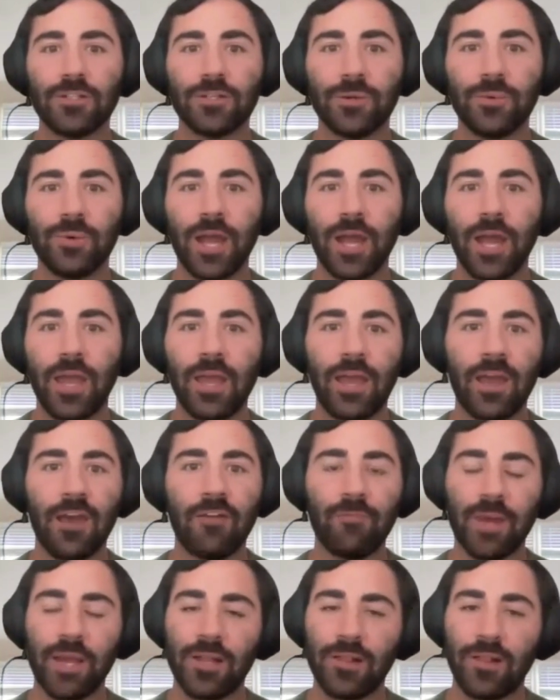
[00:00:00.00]
So when I have
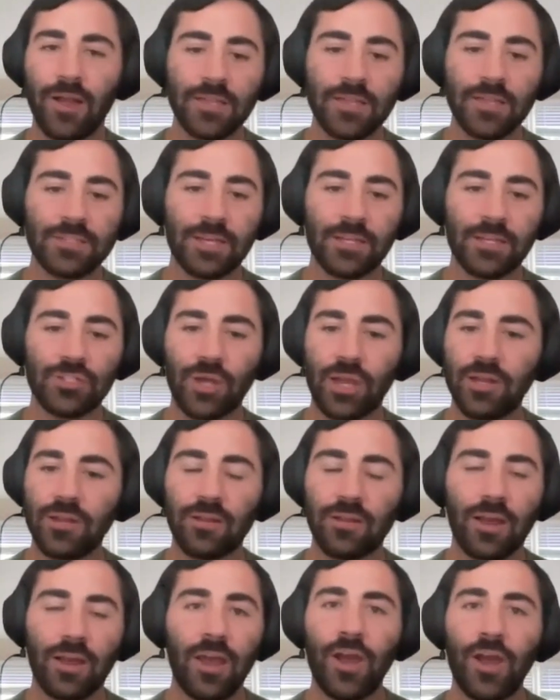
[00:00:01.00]
my clients, I try
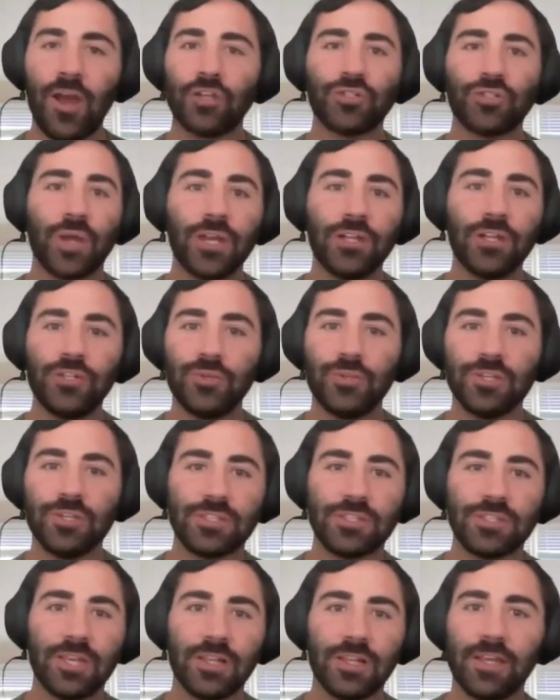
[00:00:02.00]
and do this
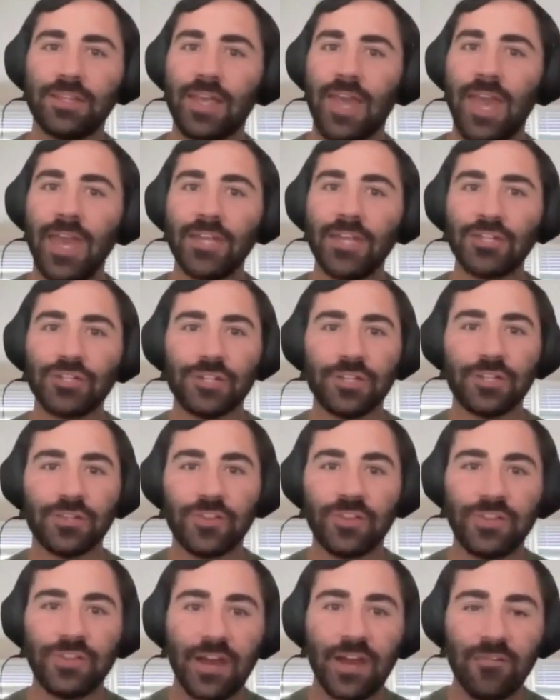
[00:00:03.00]
thing like the angel and
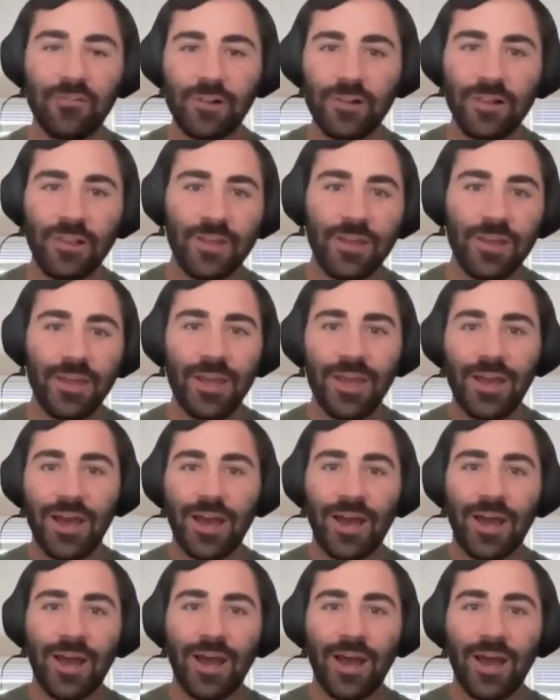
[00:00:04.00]
the devil
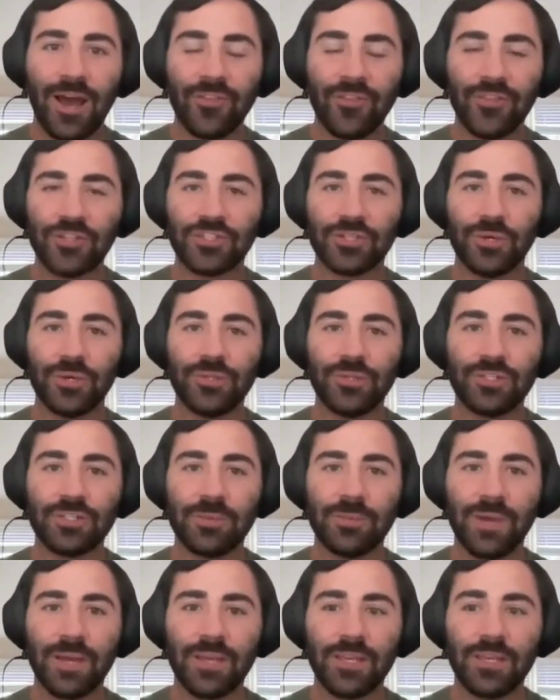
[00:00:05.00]
on the shoulders.
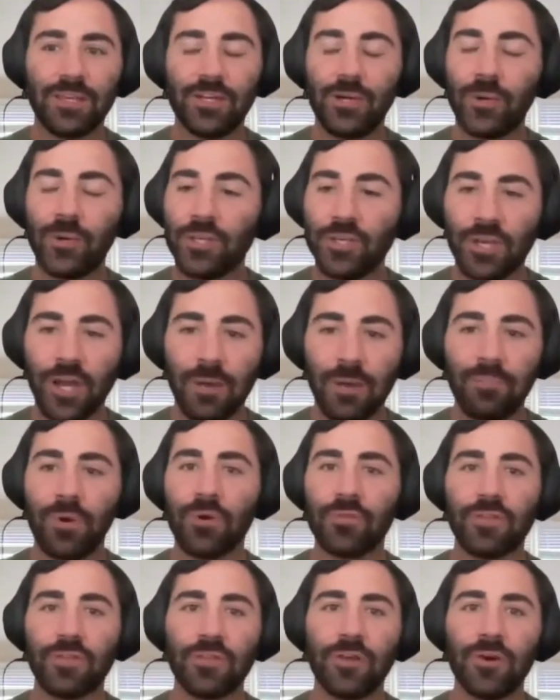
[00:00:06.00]
I'm like, you know what, you got
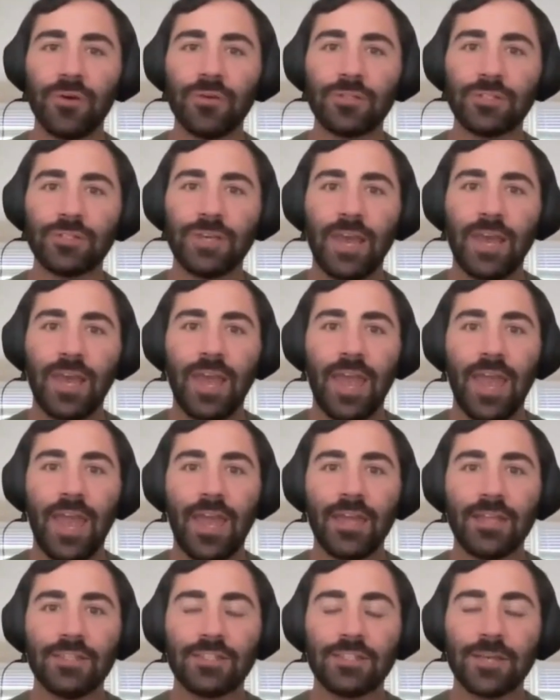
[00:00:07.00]
both of those.
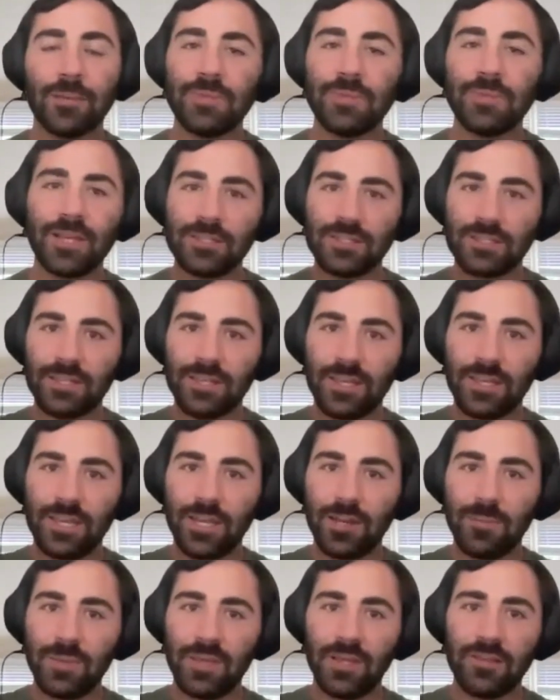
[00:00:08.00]
And some days you're going
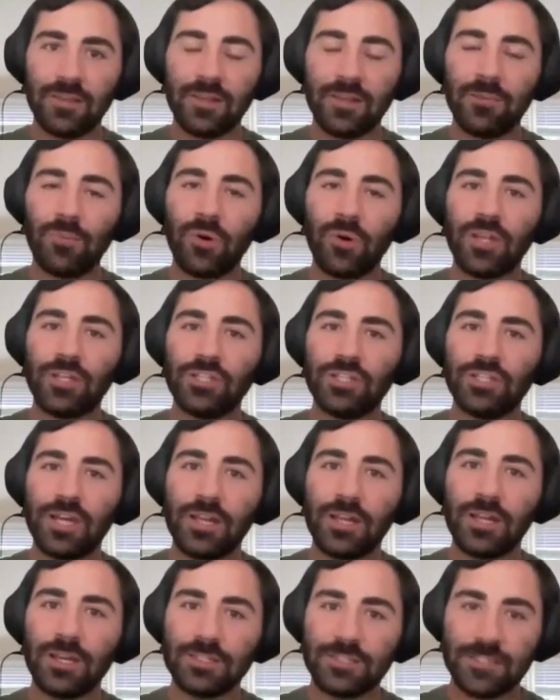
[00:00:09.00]
to be a little more
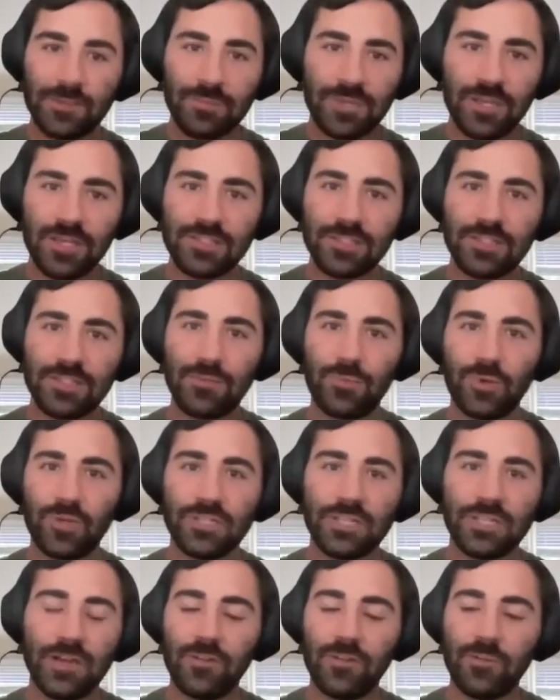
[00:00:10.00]
angelic and some days a little more
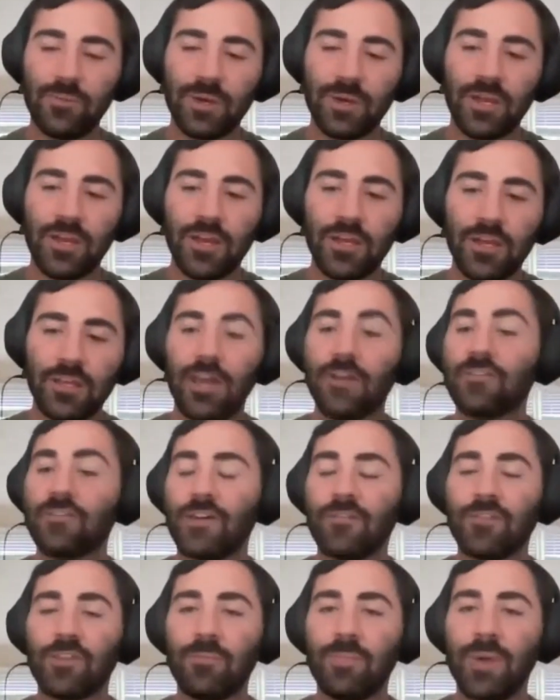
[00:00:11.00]
devil, but you have to
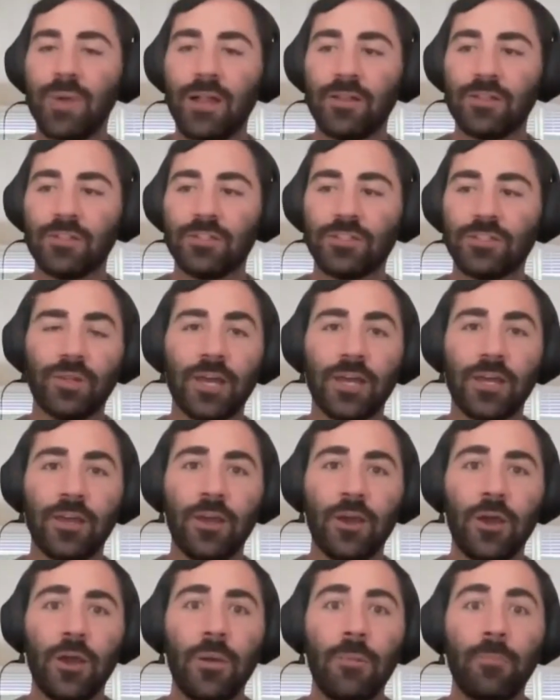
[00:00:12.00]
have that balance. So like,
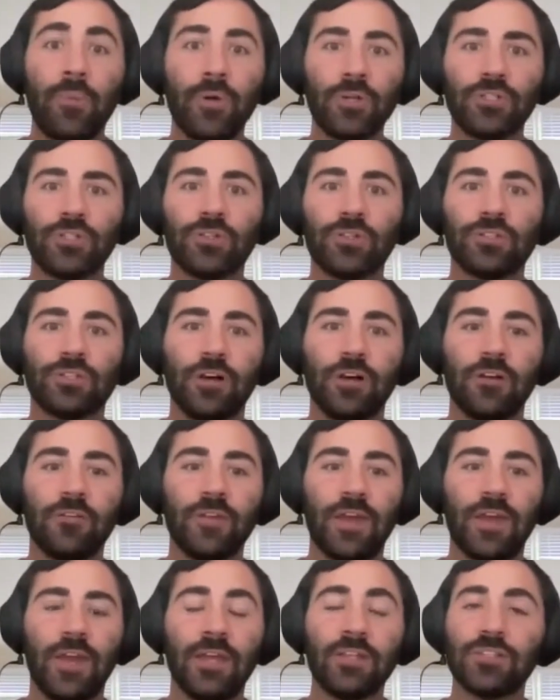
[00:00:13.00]
push yourself.
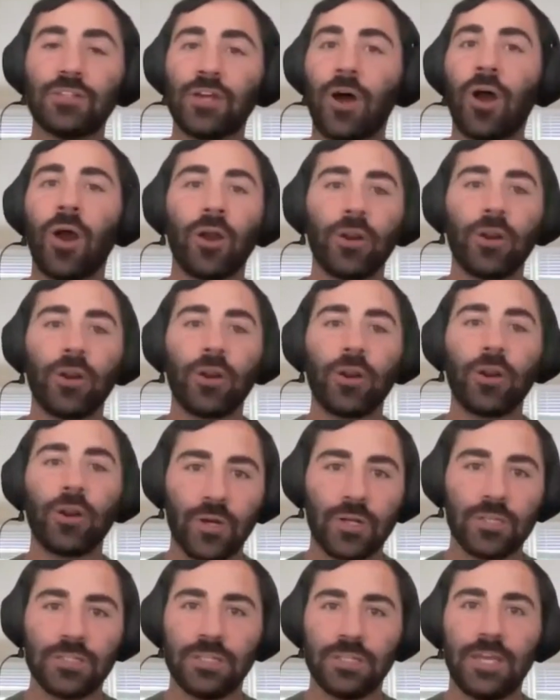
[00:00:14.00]
It's hard
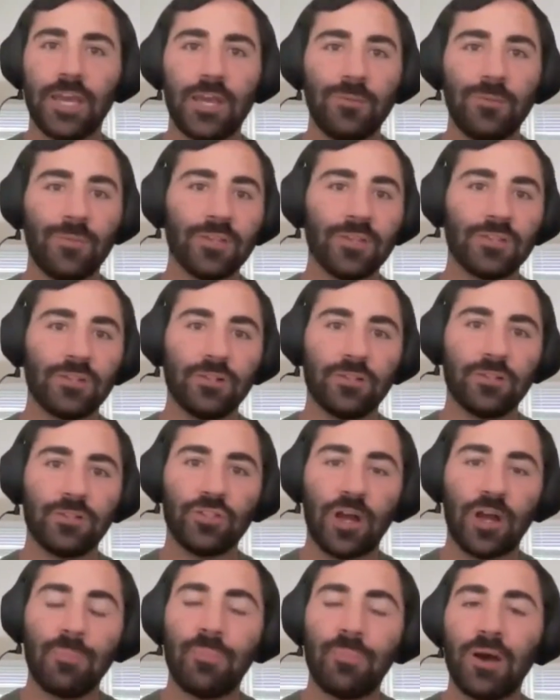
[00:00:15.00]
work to gain muscle, to
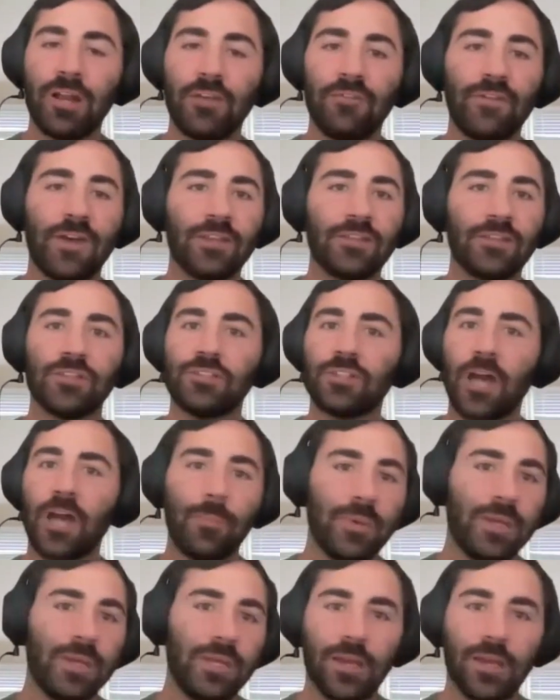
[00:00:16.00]
drop body fat, to
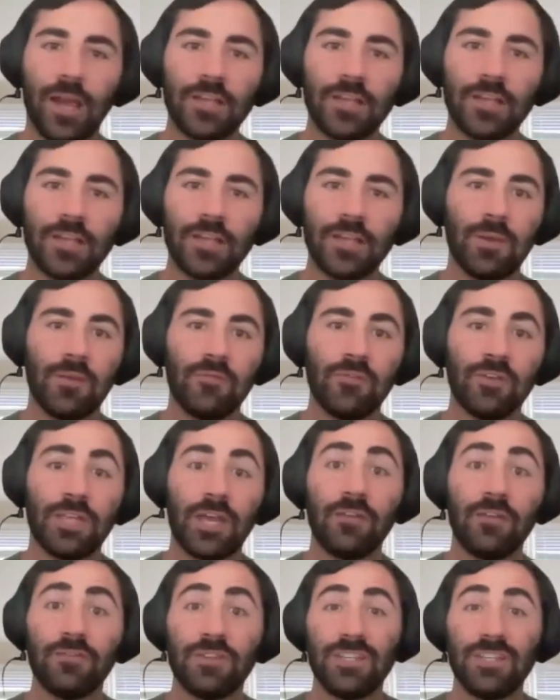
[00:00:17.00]
stop eating ice cream every day
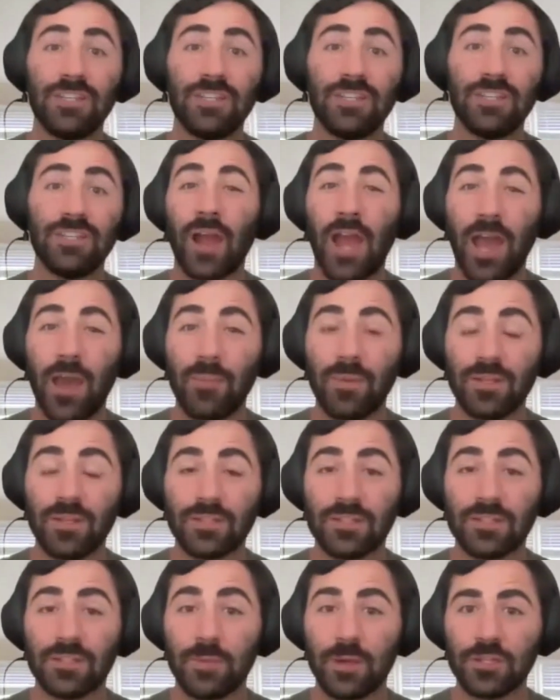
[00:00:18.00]
if these are your habits,
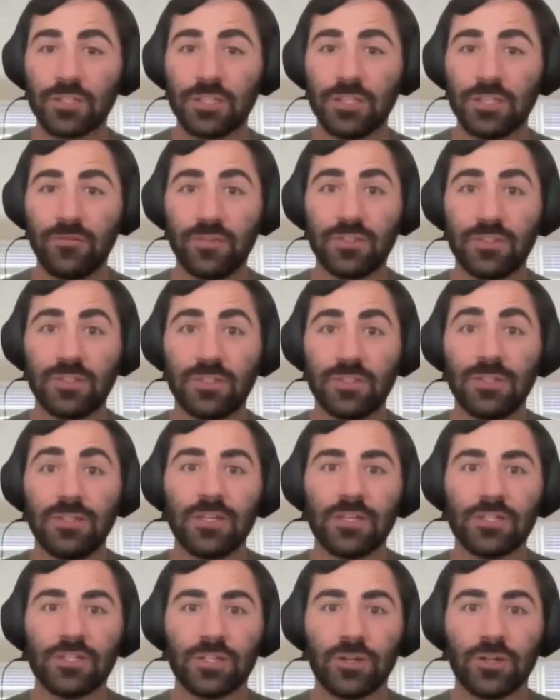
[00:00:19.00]
especially if it's an
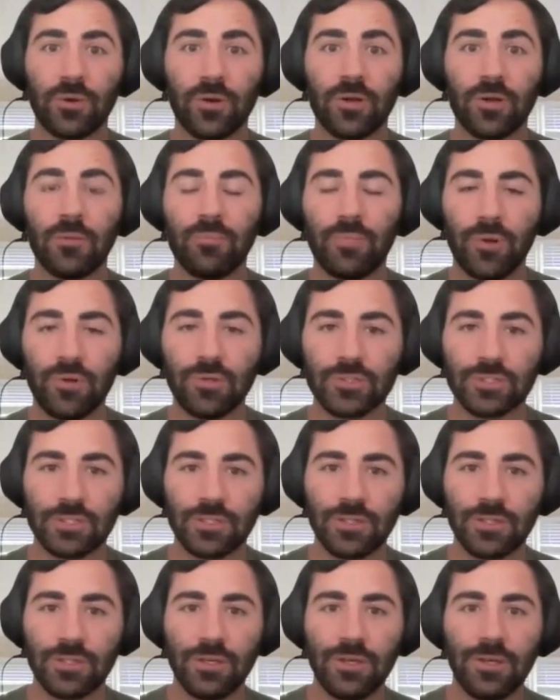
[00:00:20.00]
addiction or a compulsion.